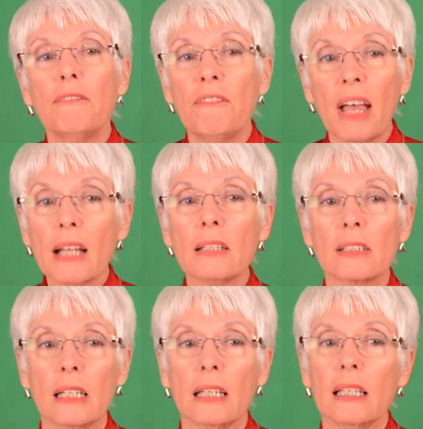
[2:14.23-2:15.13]

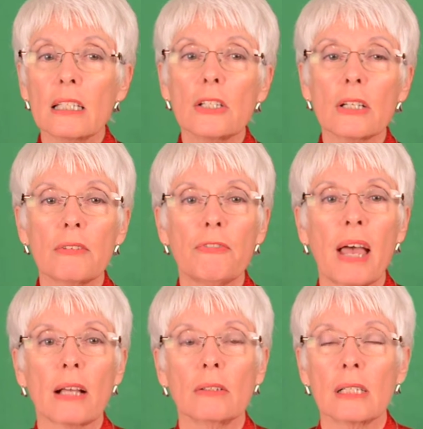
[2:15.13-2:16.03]
Faculty, let's look at
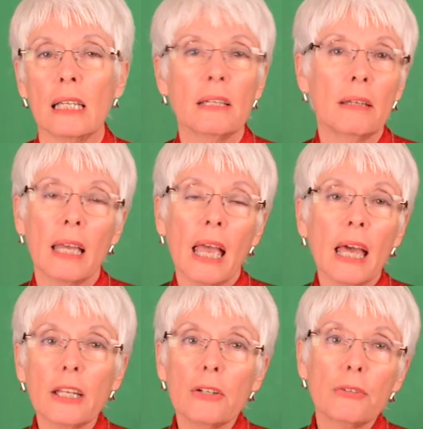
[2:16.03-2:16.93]
faculty.
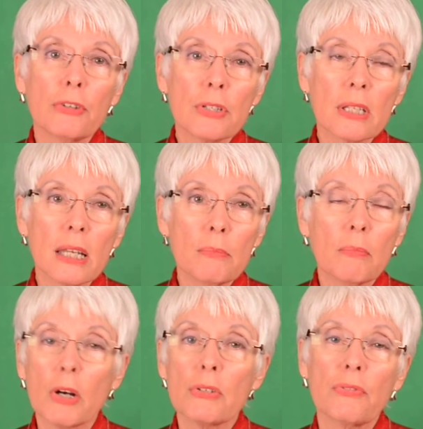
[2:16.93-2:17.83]
At a university,
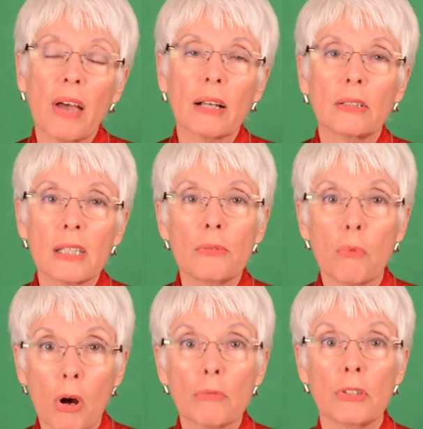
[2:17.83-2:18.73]
most faculty
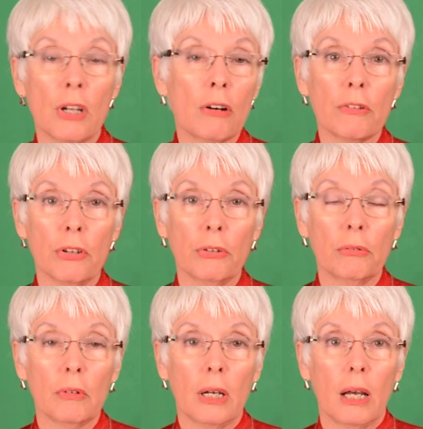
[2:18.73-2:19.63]
won't know
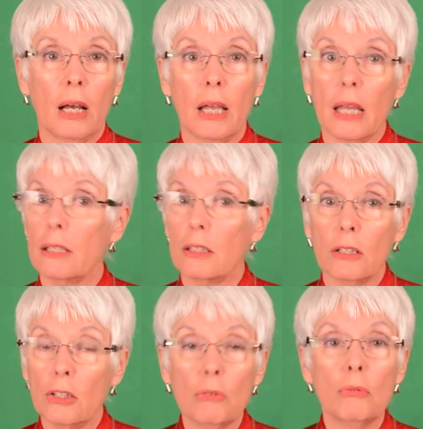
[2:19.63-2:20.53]
you, and
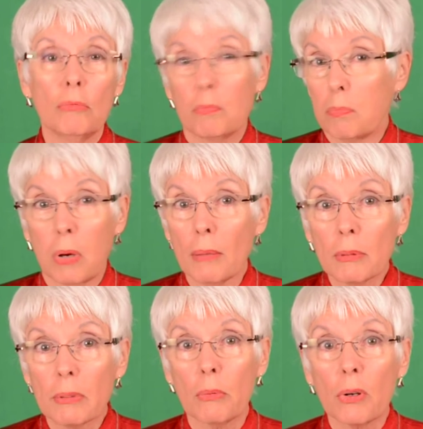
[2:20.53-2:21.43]
you
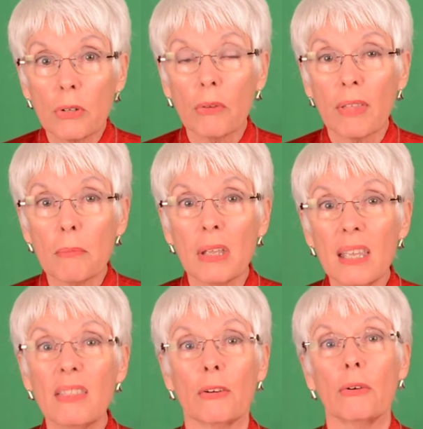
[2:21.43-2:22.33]
probably won't know them
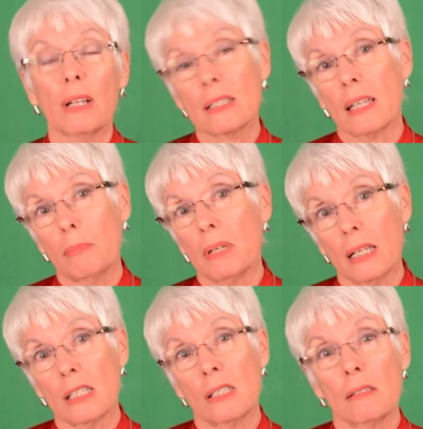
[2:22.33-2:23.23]
either, except
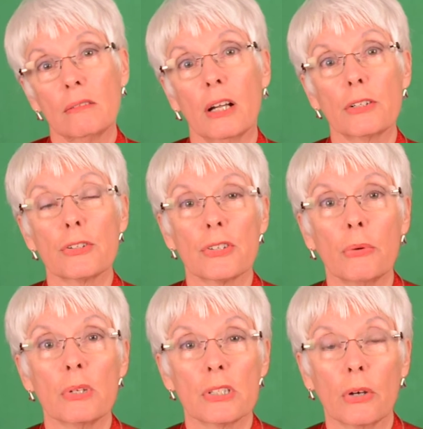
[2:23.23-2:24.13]
as Dr.
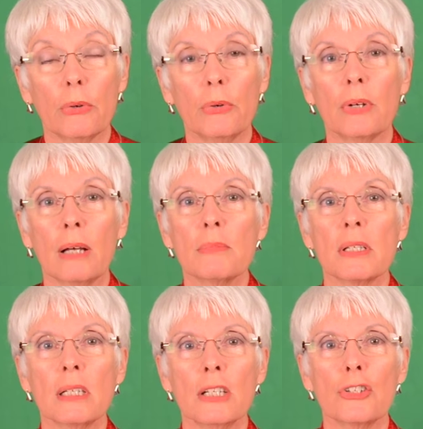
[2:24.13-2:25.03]
So-and-so who comes
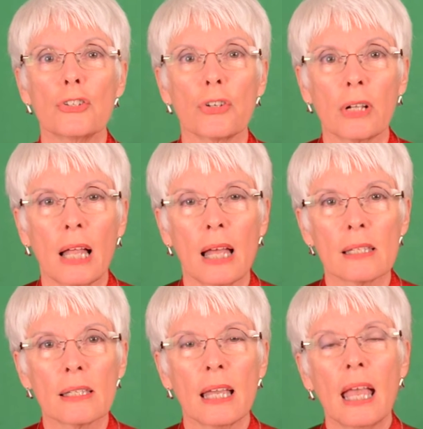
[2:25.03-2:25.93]
and teaches your
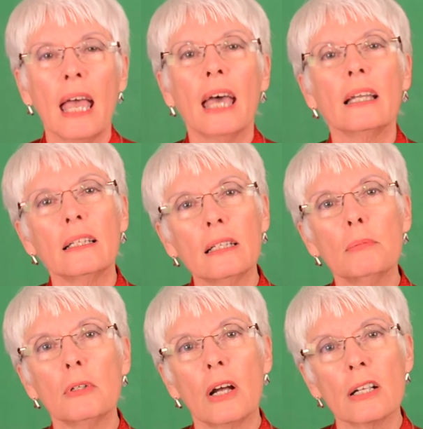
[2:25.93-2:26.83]
class. At a
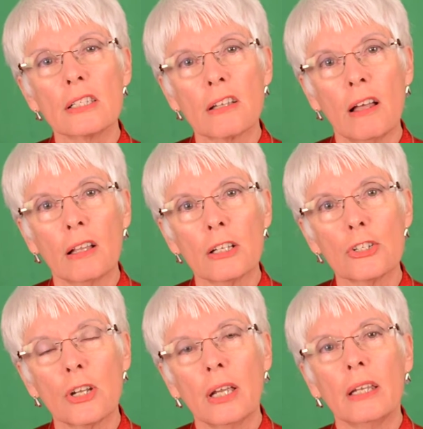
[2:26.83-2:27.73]
liberal arts
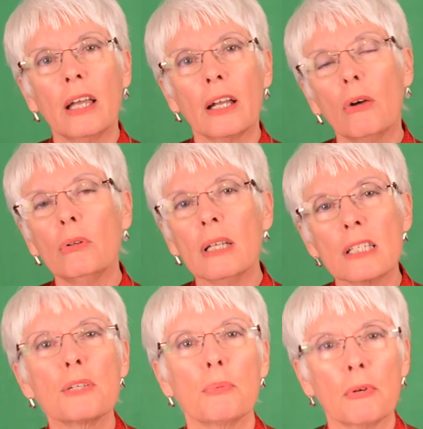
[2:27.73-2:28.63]
college, not only
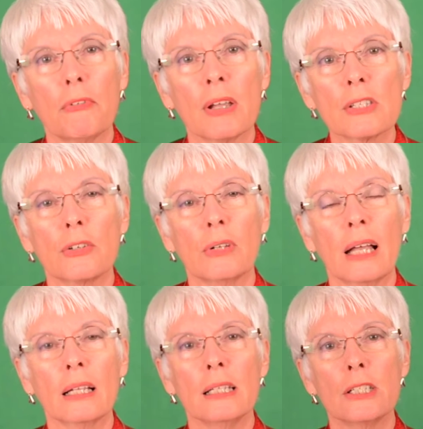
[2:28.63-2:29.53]
is the professor
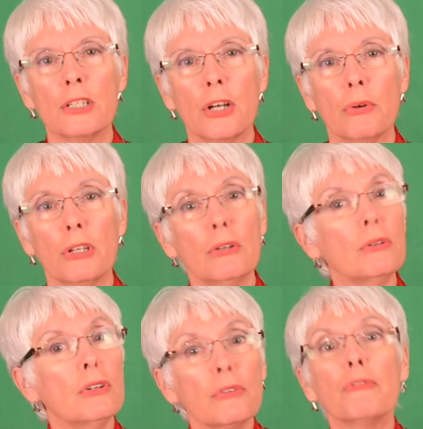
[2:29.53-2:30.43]
likely to know you,
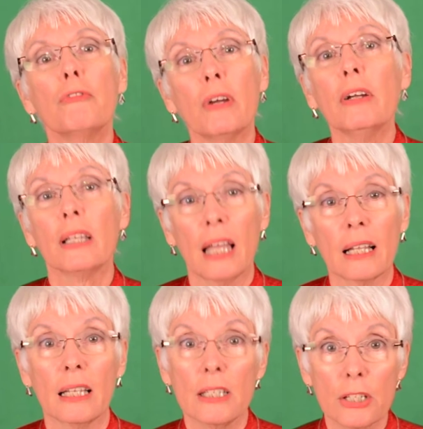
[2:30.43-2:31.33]
you're very
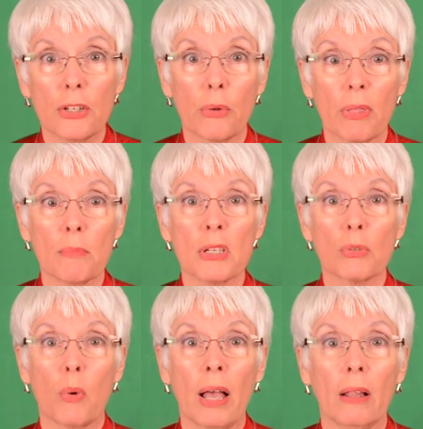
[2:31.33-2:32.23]
likely to know them
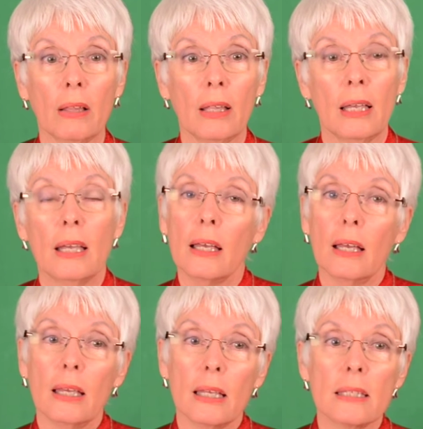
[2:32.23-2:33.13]
as well,
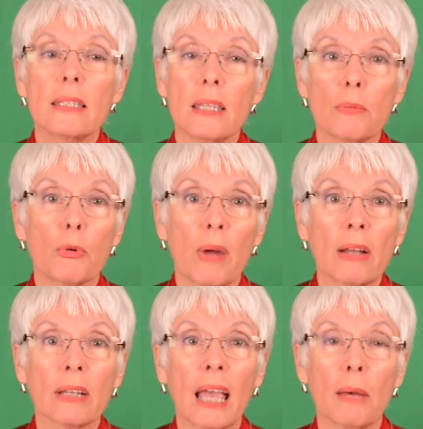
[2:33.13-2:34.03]
and see them
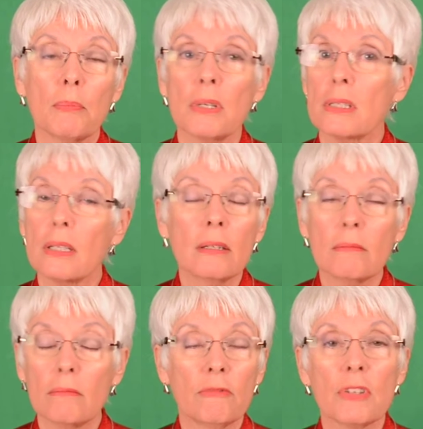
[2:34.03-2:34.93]
around campus
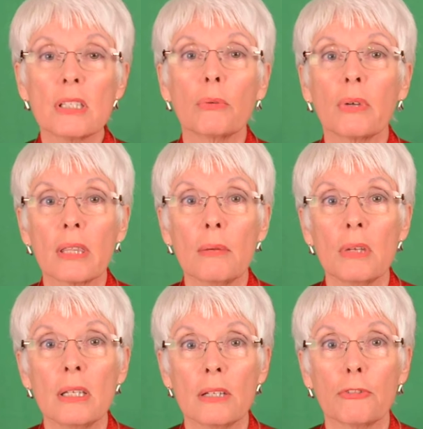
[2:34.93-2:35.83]
and visit with them
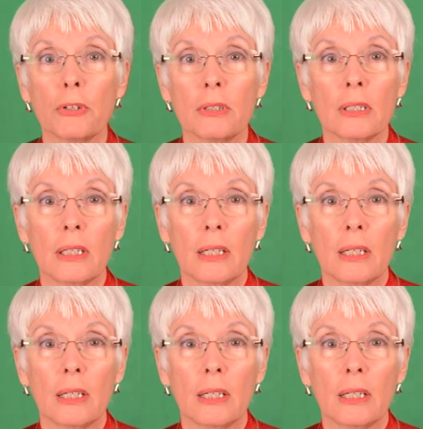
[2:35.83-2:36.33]
in different